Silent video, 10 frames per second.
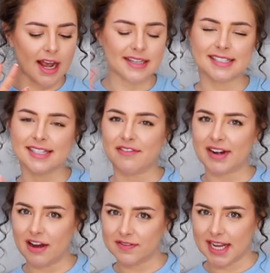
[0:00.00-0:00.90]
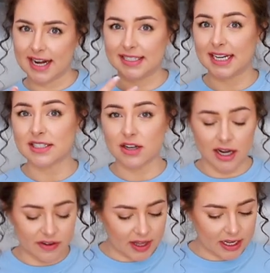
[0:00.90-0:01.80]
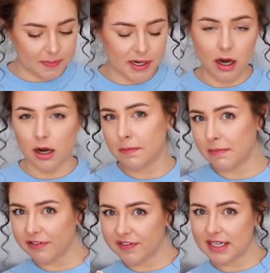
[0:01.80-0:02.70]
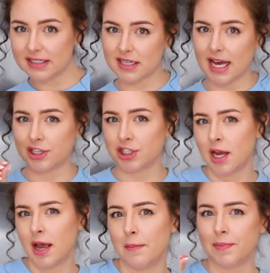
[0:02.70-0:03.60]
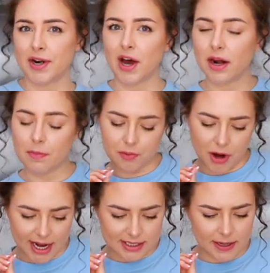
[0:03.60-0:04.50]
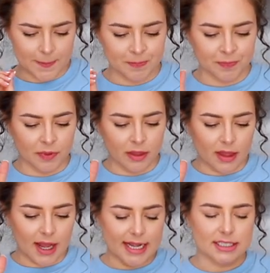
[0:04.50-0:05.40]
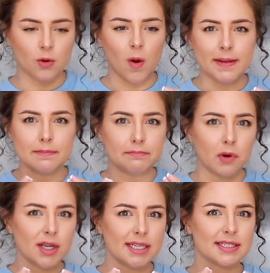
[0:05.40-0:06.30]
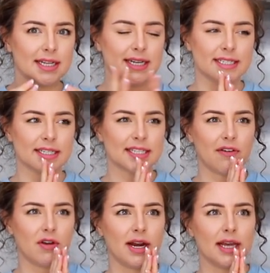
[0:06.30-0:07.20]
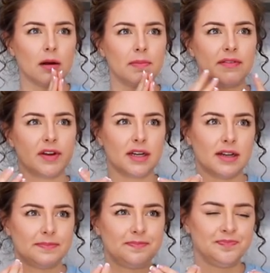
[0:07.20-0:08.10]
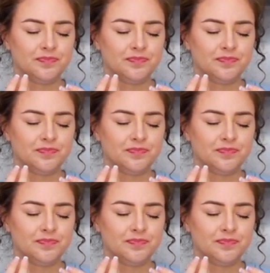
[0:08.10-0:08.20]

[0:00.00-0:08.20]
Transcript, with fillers: a seven out of 10. It tastes kind of like a banana muffin slash banana bread. It's quite moist and it does have a little bit of a